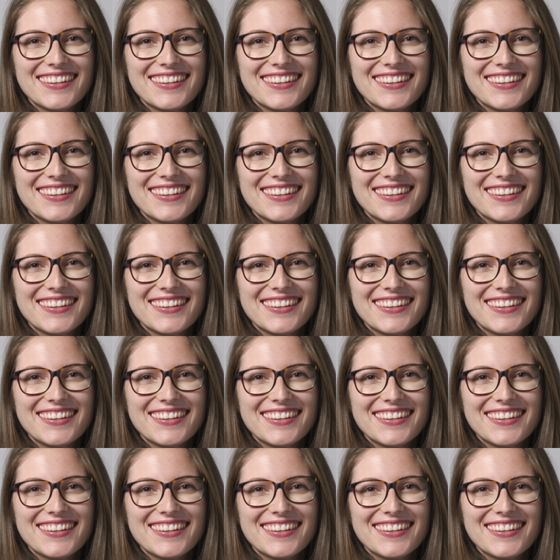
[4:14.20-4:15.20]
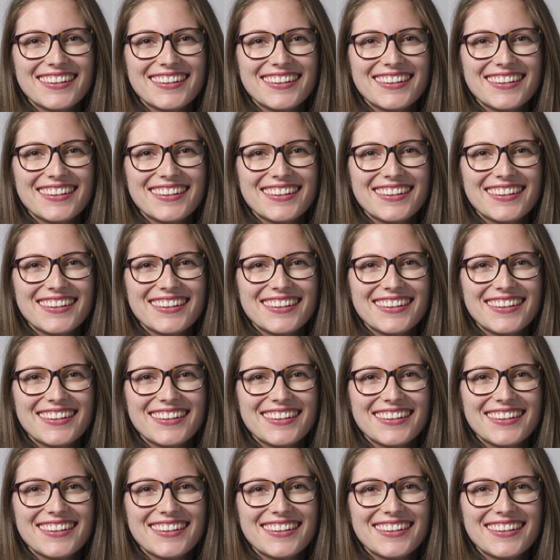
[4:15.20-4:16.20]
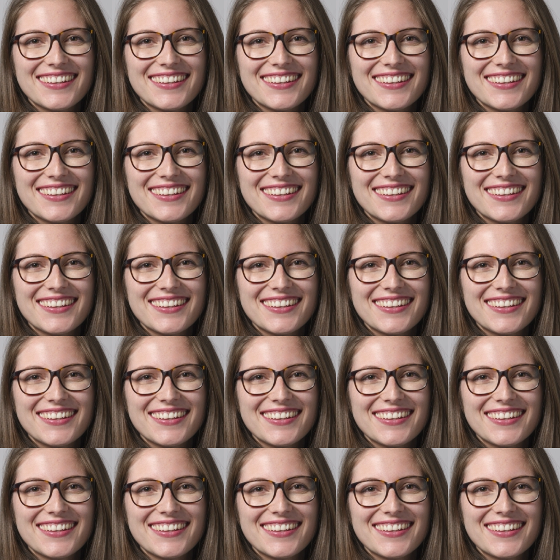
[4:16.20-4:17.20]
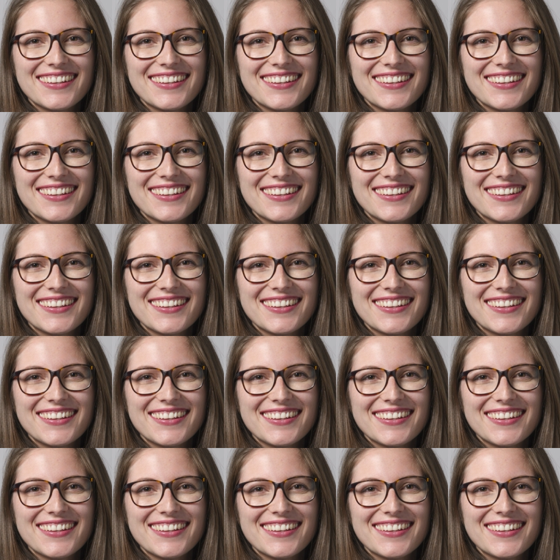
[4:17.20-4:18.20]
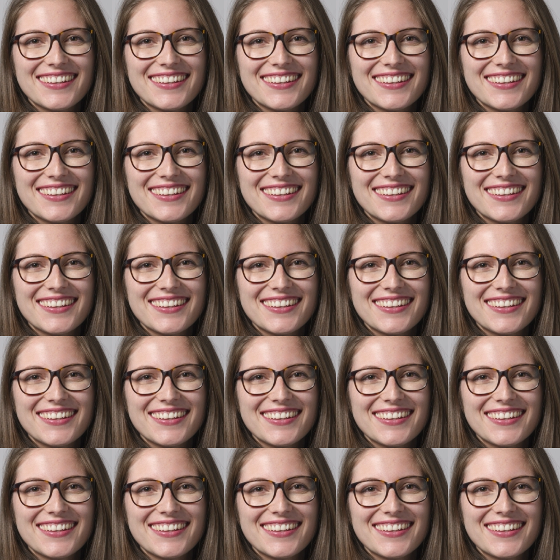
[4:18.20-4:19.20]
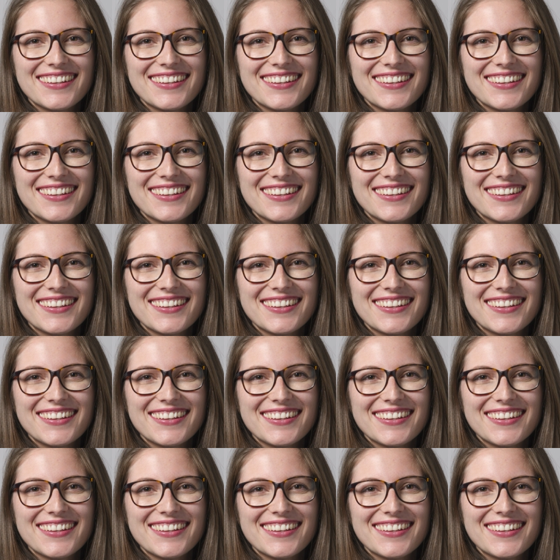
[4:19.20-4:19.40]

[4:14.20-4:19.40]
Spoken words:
(no lip movement)